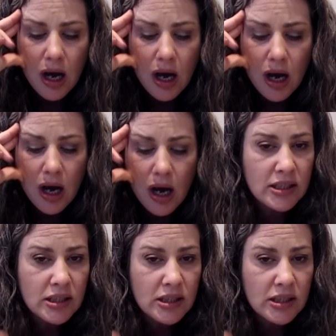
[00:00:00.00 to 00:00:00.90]

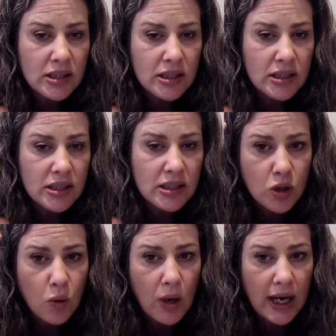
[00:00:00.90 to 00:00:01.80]
Unless the dog is
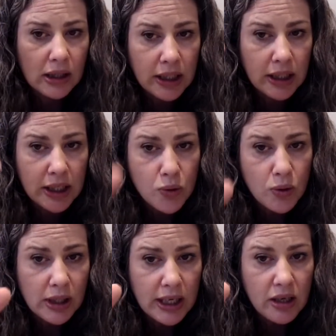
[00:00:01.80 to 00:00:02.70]
quite
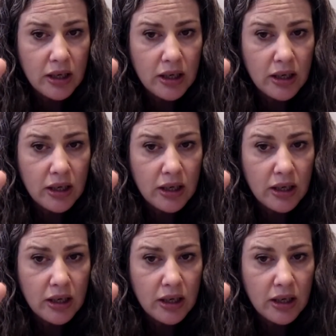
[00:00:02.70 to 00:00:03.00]
literally